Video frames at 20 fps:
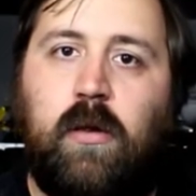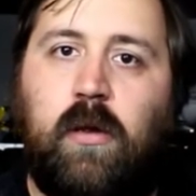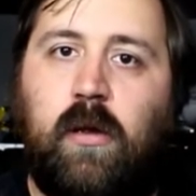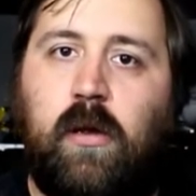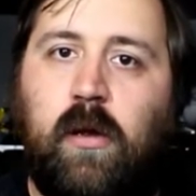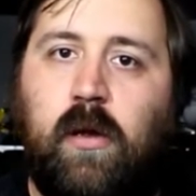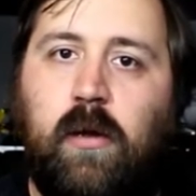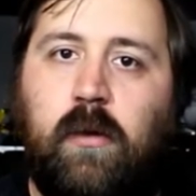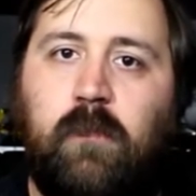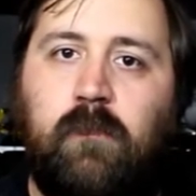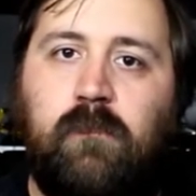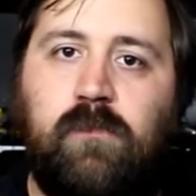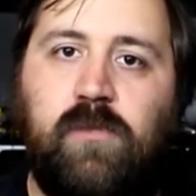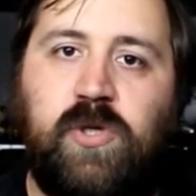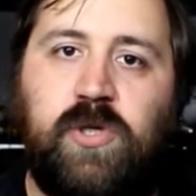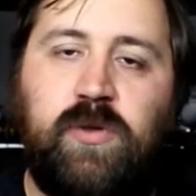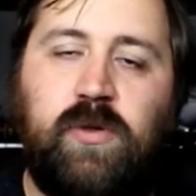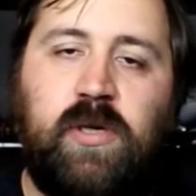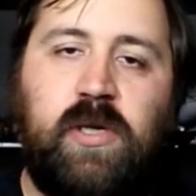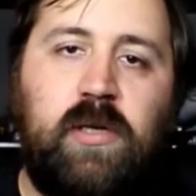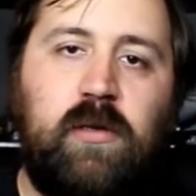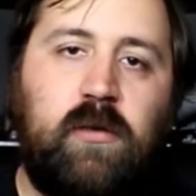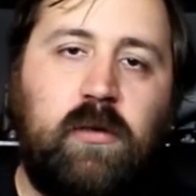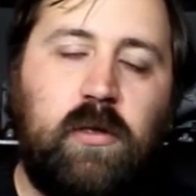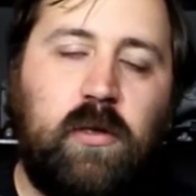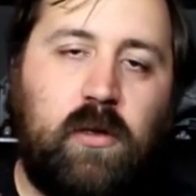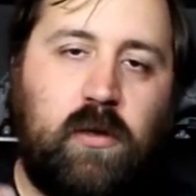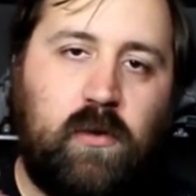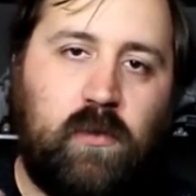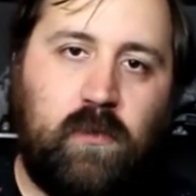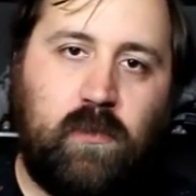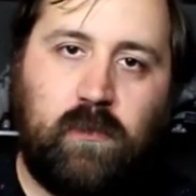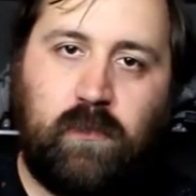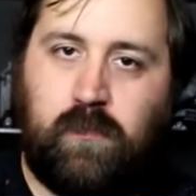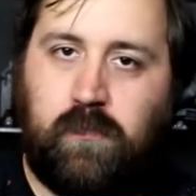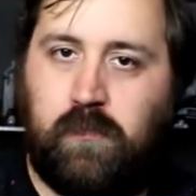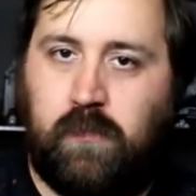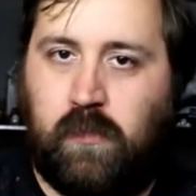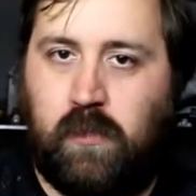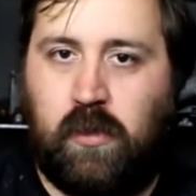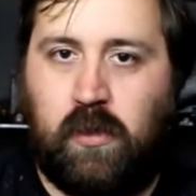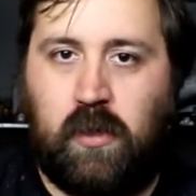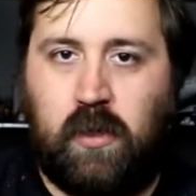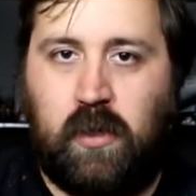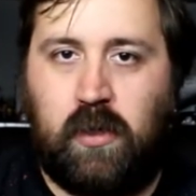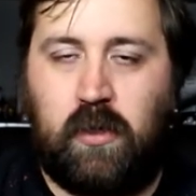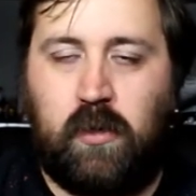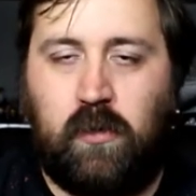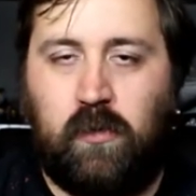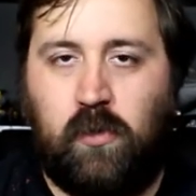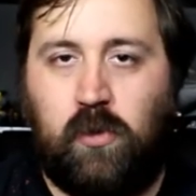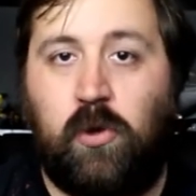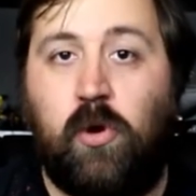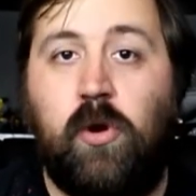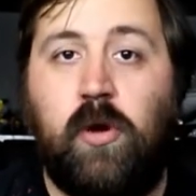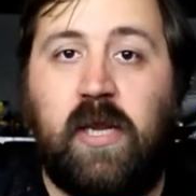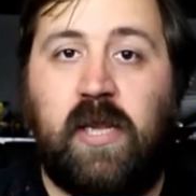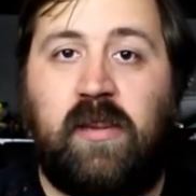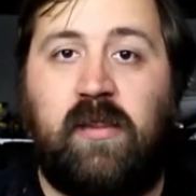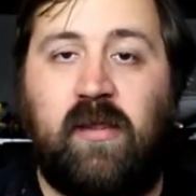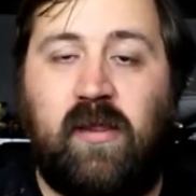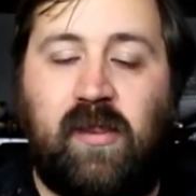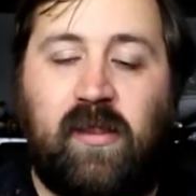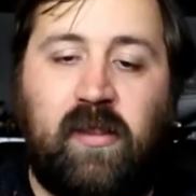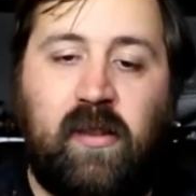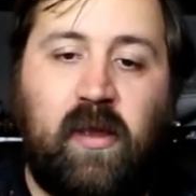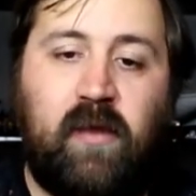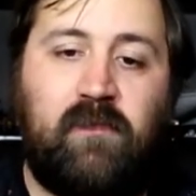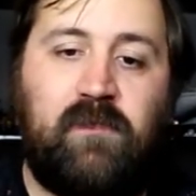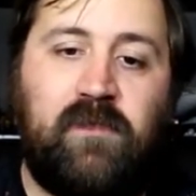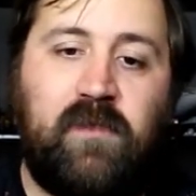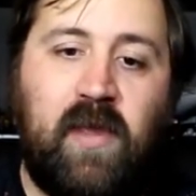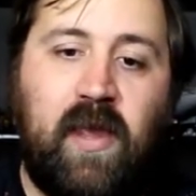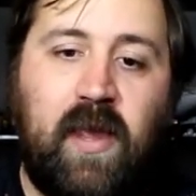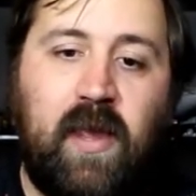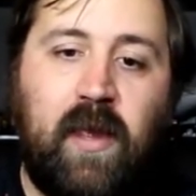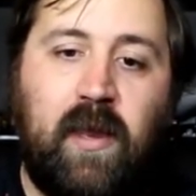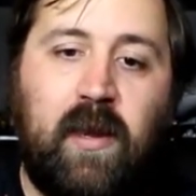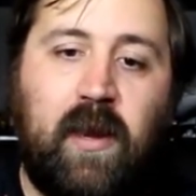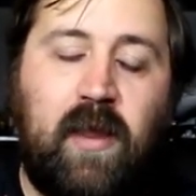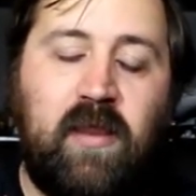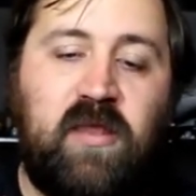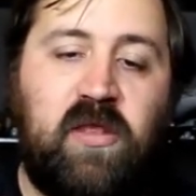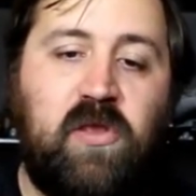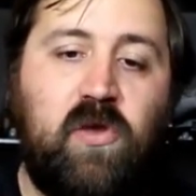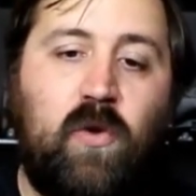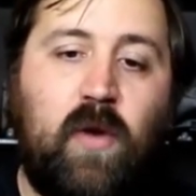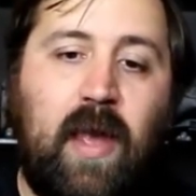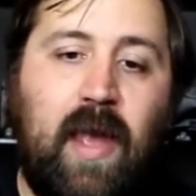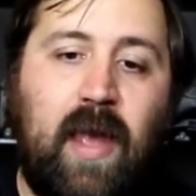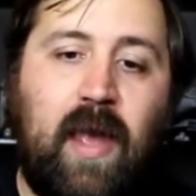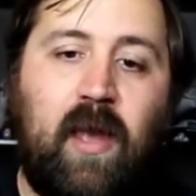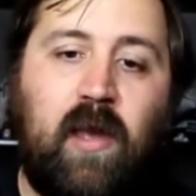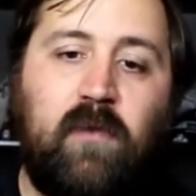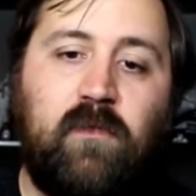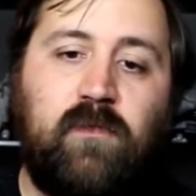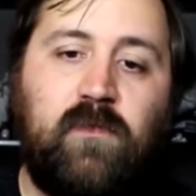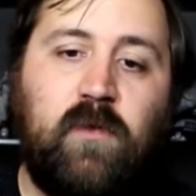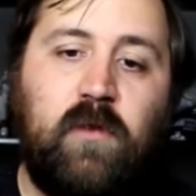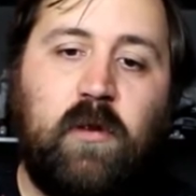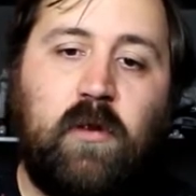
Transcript: um, doing you know uh, learning this stuff and i still have